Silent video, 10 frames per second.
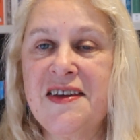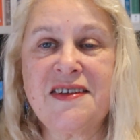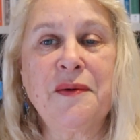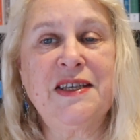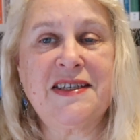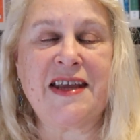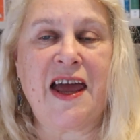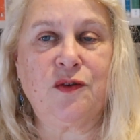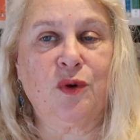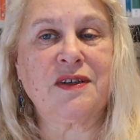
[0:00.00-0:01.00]
So
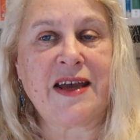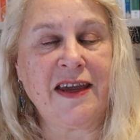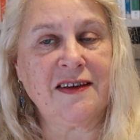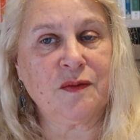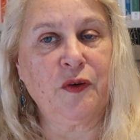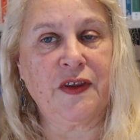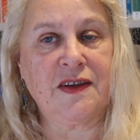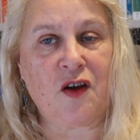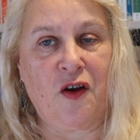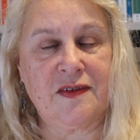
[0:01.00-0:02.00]
instead, we'll take some of
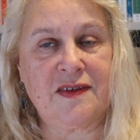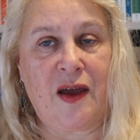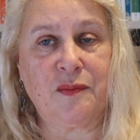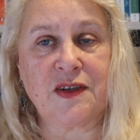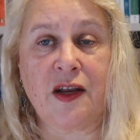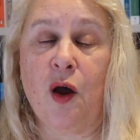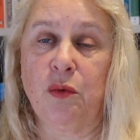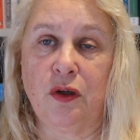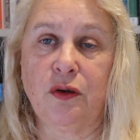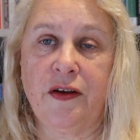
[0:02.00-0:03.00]
these concepts and I
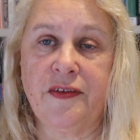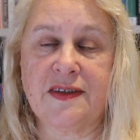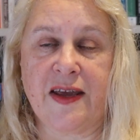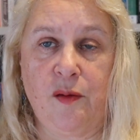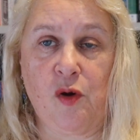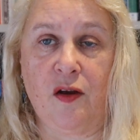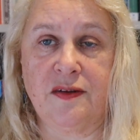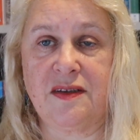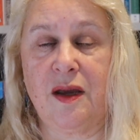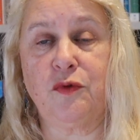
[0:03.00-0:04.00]
will look at the same
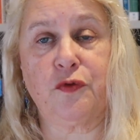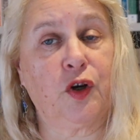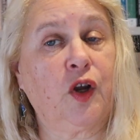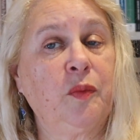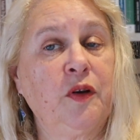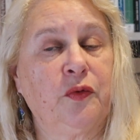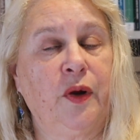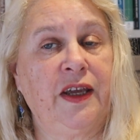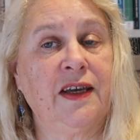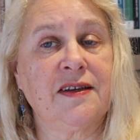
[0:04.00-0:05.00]
concept for a couple of
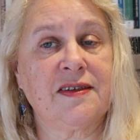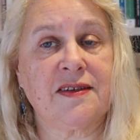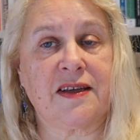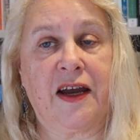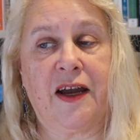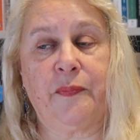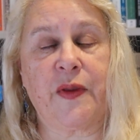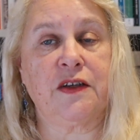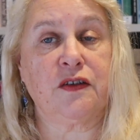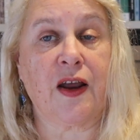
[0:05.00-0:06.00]
weeks um,
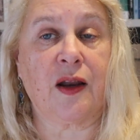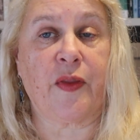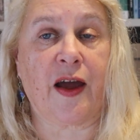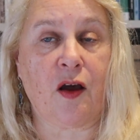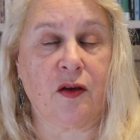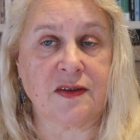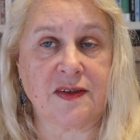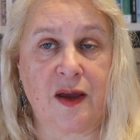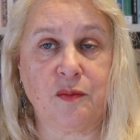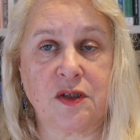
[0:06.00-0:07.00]
and develop that
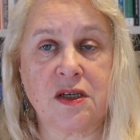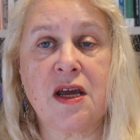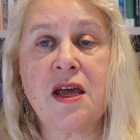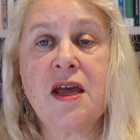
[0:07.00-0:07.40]
concept